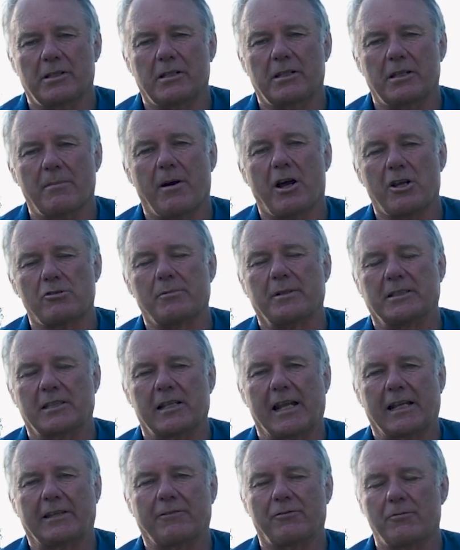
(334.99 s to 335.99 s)
you might as well be
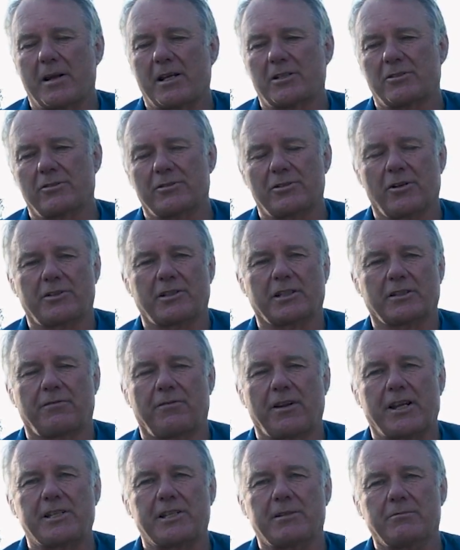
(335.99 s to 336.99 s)
selecting for muscle, not just
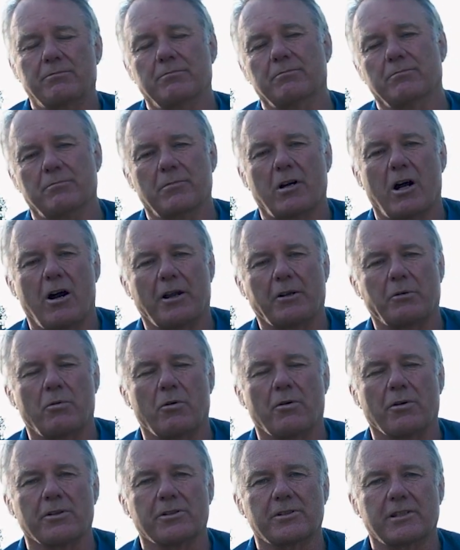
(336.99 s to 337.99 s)
fleshy
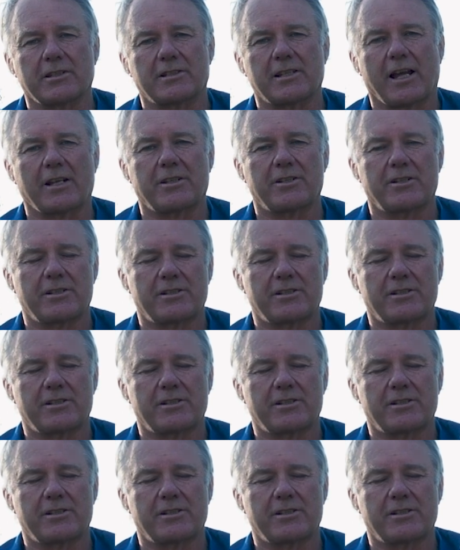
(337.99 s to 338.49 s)
hindquarters as such.